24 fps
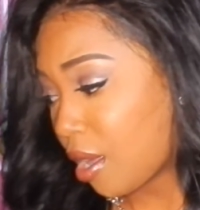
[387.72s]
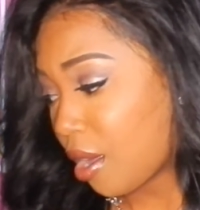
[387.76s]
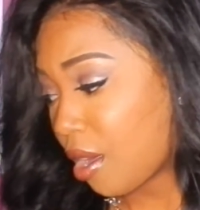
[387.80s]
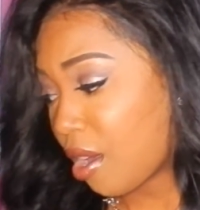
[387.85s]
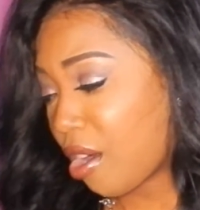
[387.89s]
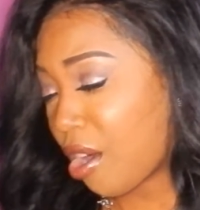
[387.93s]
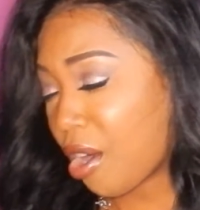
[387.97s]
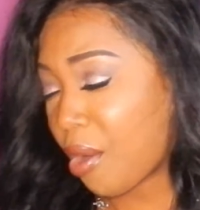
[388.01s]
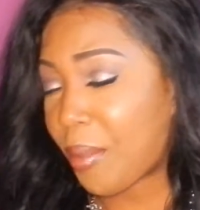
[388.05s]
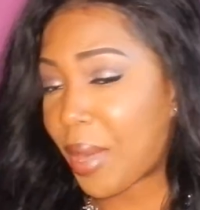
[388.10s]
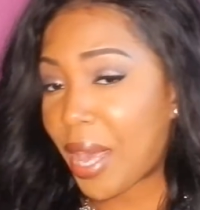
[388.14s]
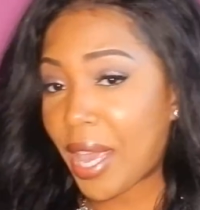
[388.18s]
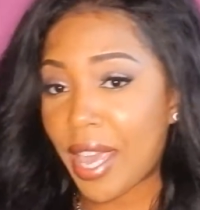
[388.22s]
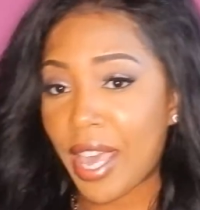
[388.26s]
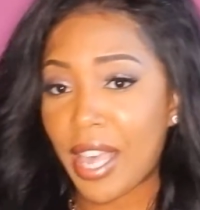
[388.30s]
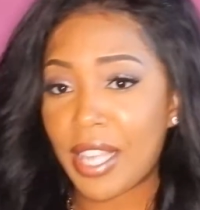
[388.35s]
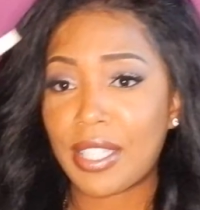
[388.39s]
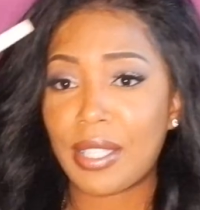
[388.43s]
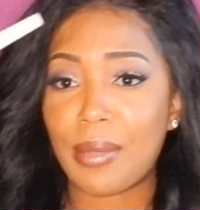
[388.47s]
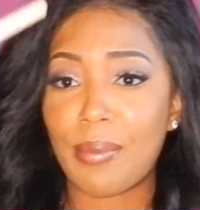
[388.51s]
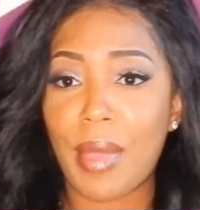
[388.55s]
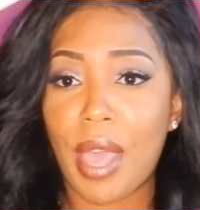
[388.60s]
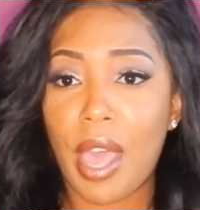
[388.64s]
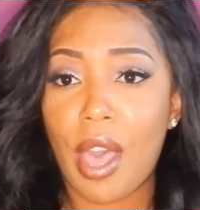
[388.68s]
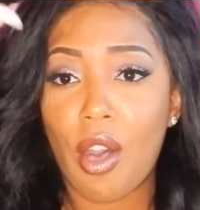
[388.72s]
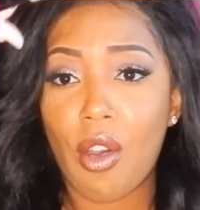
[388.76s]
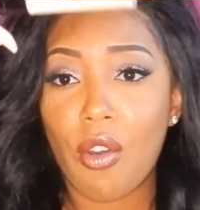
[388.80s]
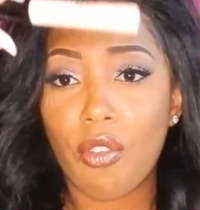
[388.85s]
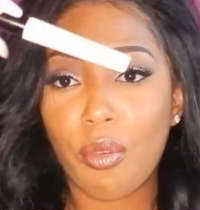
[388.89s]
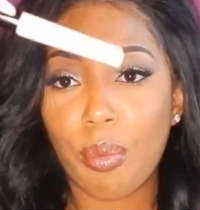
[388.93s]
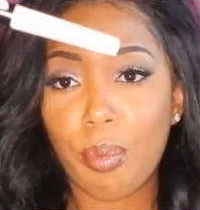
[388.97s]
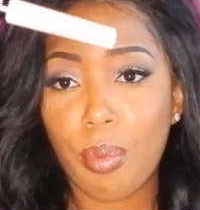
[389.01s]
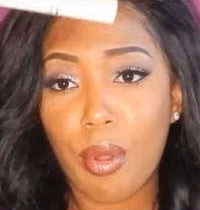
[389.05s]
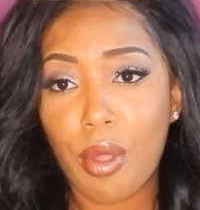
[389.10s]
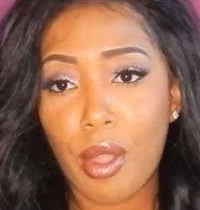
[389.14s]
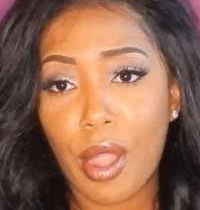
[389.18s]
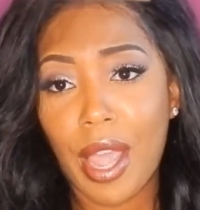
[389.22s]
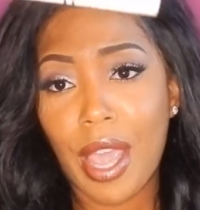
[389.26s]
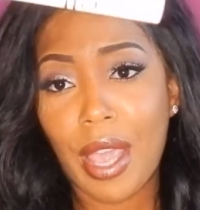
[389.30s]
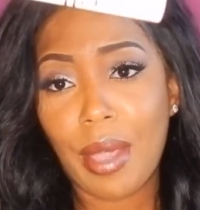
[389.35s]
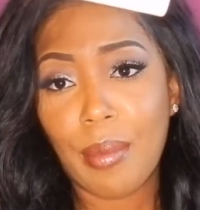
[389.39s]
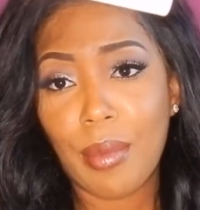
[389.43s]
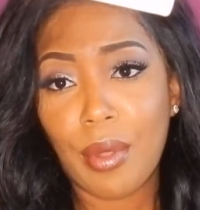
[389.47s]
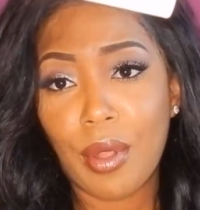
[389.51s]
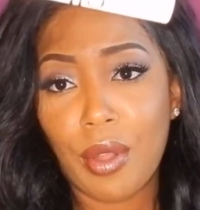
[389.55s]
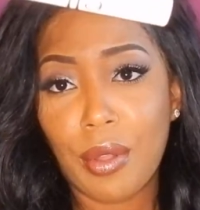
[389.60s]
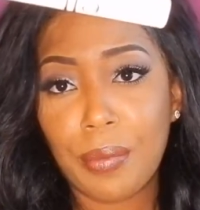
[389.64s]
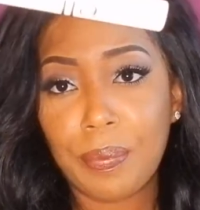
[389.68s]
I got some e.l.f.
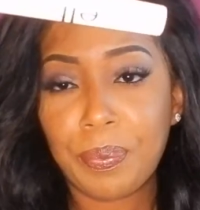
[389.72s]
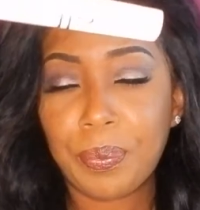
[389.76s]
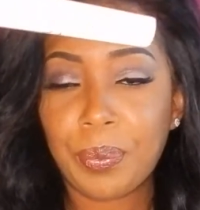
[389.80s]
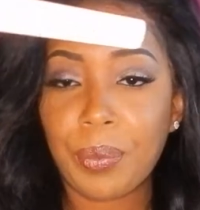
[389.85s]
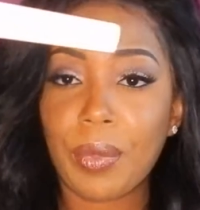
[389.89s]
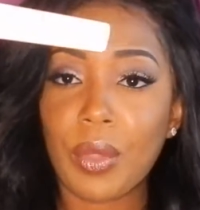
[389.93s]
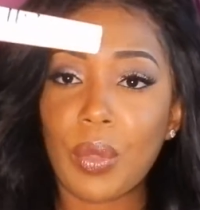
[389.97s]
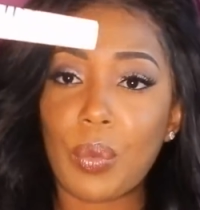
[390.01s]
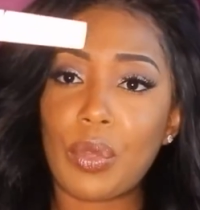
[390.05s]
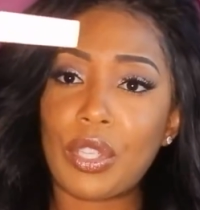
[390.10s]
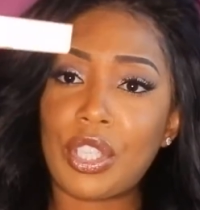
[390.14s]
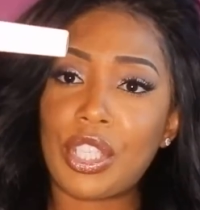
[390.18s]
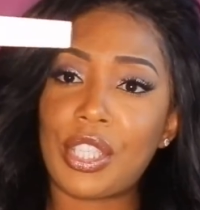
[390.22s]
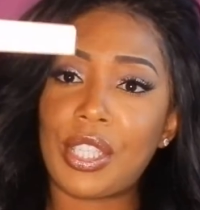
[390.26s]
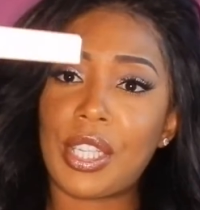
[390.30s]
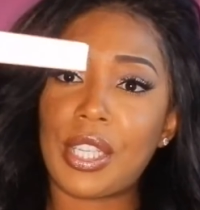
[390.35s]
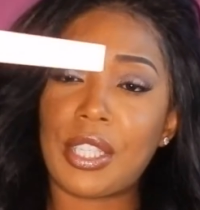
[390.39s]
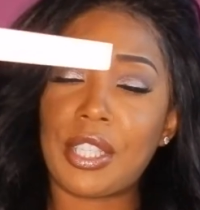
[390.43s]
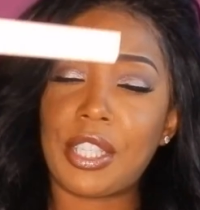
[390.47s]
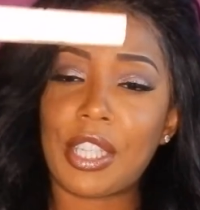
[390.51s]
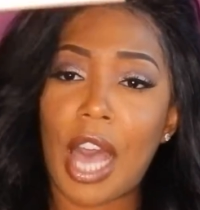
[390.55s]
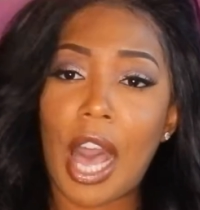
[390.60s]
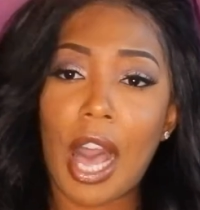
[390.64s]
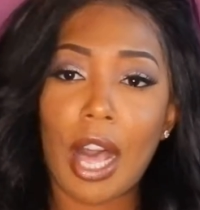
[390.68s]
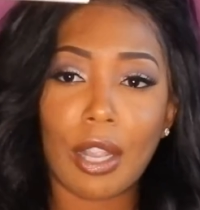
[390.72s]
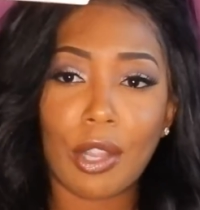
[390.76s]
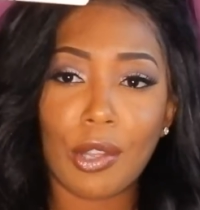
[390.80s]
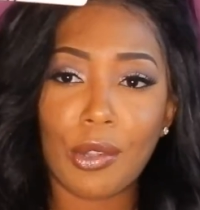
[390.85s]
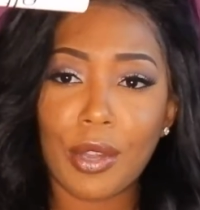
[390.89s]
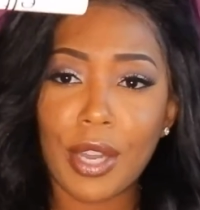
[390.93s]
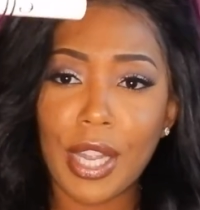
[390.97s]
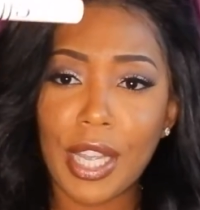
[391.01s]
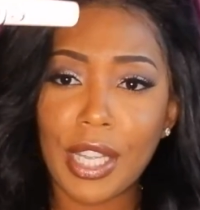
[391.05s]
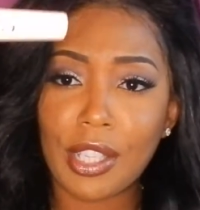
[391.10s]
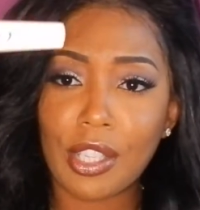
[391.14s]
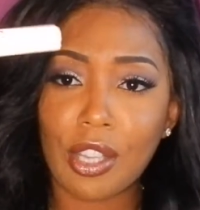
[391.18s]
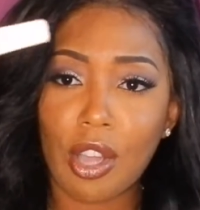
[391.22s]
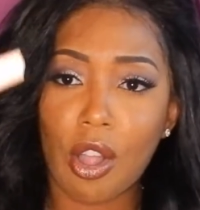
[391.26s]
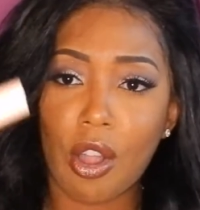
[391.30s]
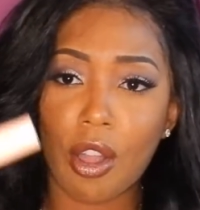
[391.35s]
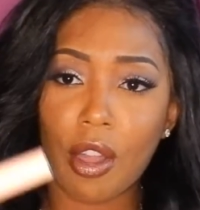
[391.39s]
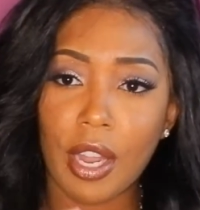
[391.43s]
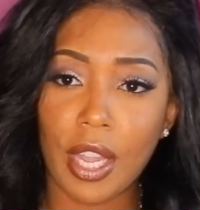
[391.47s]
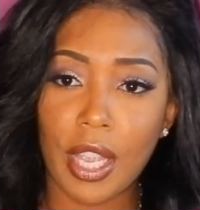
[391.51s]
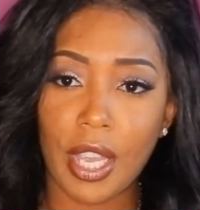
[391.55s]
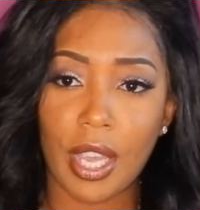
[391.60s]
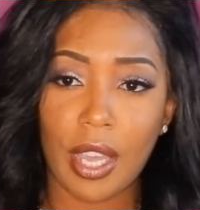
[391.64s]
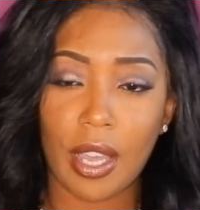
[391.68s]
primer, which is $1 at
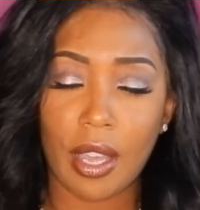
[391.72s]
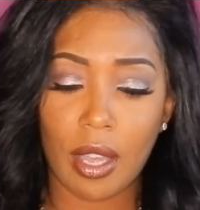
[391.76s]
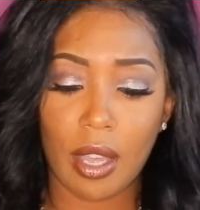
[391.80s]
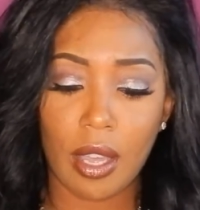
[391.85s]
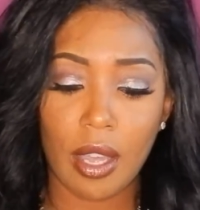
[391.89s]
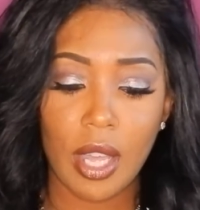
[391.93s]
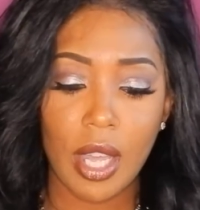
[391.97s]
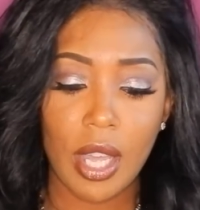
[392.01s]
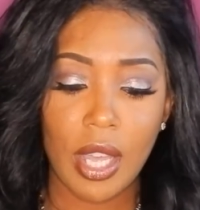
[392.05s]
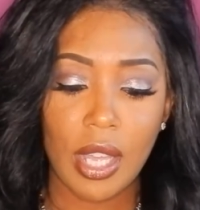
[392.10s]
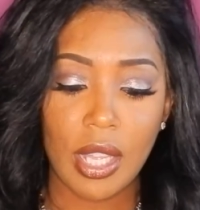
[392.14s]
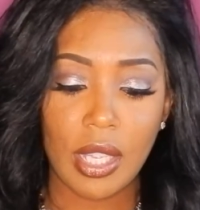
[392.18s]
Target,